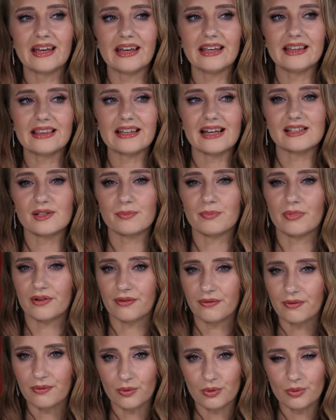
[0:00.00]
It has
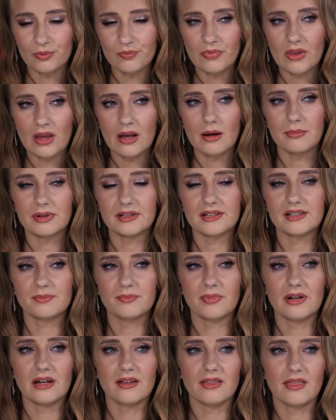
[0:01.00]
perfume, but
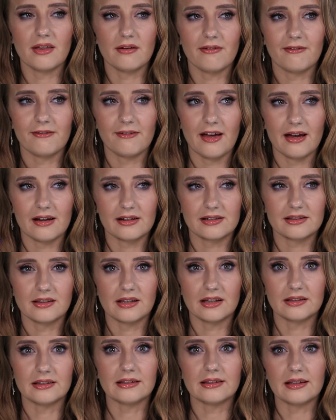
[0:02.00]
despite the fact
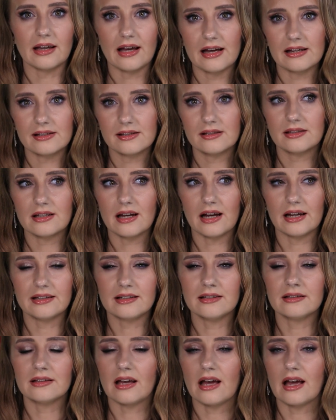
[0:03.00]
that it has it, I
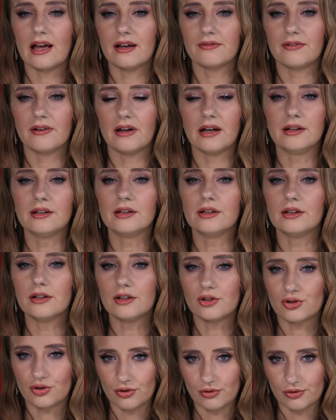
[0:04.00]
didn't have any
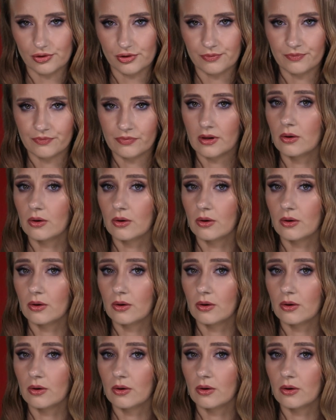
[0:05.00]
issues,